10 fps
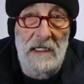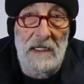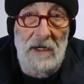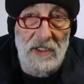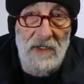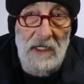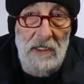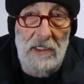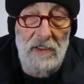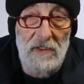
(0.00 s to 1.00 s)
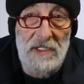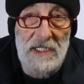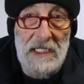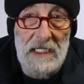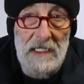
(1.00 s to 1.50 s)
It also includes
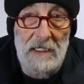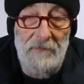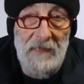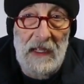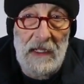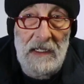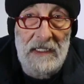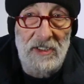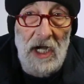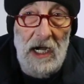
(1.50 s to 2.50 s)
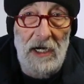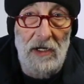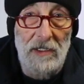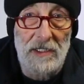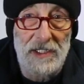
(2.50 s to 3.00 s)
the
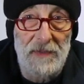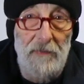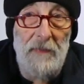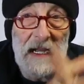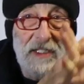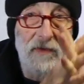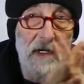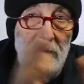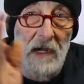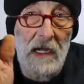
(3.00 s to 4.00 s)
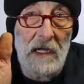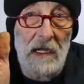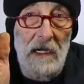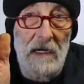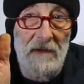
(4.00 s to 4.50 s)
entire spectrum
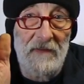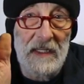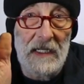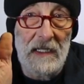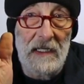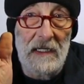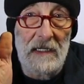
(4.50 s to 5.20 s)
of the